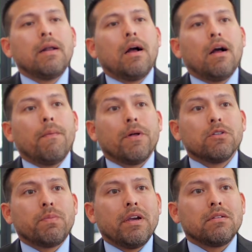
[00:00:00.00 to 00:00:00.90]
Um,
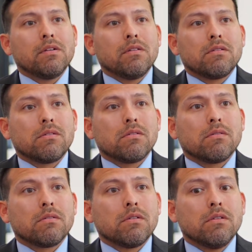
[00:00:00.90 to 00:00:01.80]
those patients,
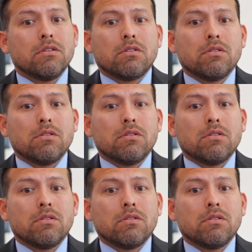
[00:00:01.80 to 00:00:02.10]
as